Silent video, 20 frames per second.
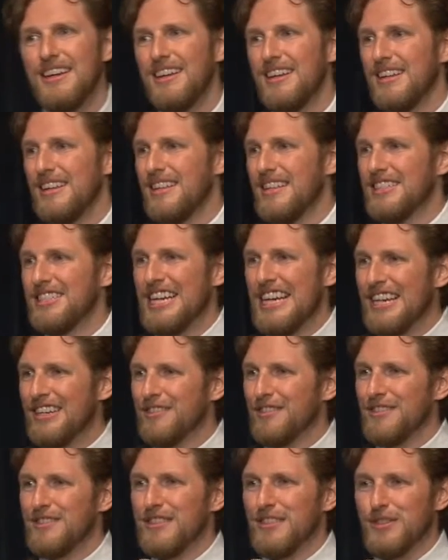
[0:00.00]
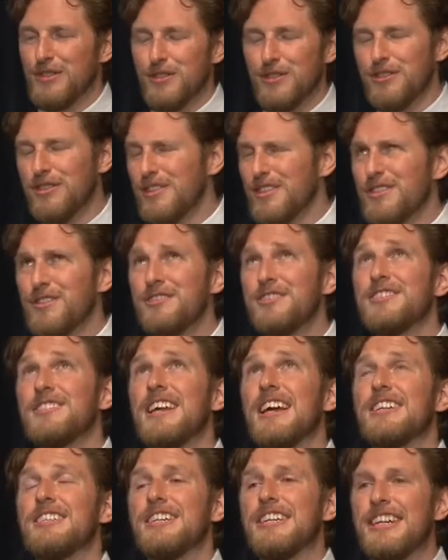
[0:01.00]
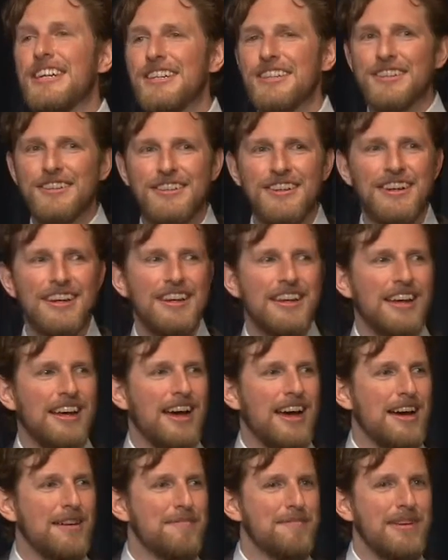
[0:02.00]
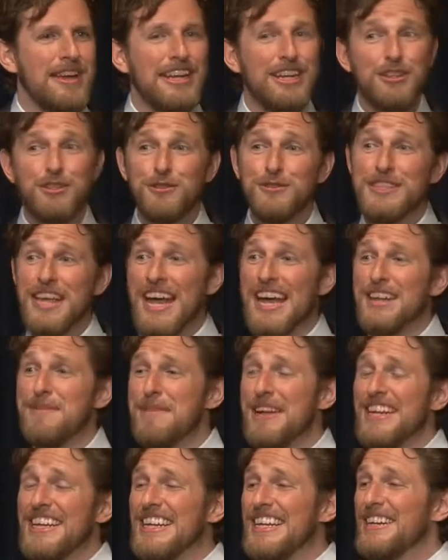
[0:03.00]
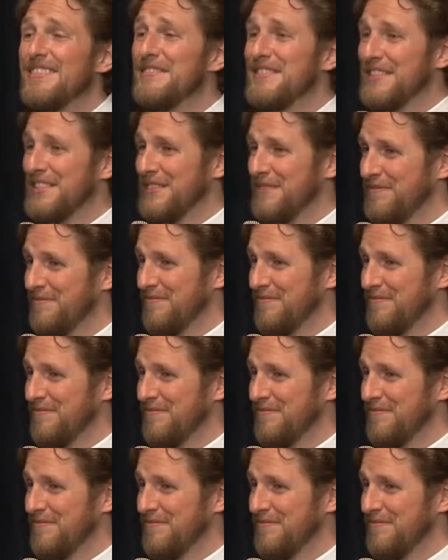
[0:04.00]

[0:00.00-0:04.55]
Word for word: the channels, the search. The search is actually killer. Um, it includes animated GIFs.